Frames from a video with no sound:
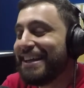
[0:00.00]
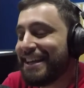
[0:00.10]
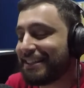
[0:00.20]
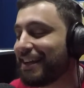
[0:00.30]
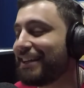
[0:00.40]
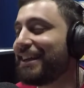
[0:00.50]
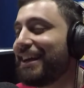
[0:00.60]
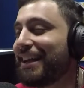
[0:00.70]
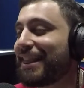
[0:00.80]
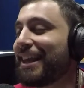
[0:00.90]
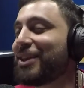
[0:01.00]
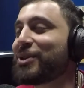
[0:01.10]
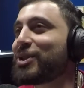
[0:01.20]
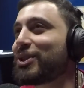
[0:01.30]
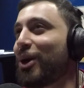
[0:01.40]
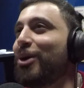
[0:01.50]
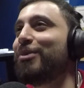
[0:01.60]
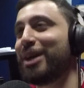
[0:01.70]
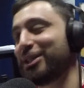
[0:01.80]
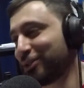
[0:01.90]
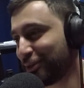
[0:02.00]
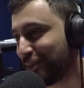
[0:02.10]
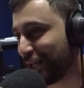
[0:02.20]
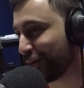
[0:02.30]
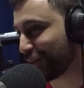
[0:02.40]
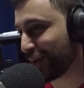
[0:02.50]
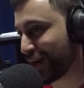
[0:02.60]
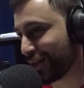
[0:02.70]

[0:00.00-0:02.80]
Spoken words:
Dania, Hala, thank you so much for being with me on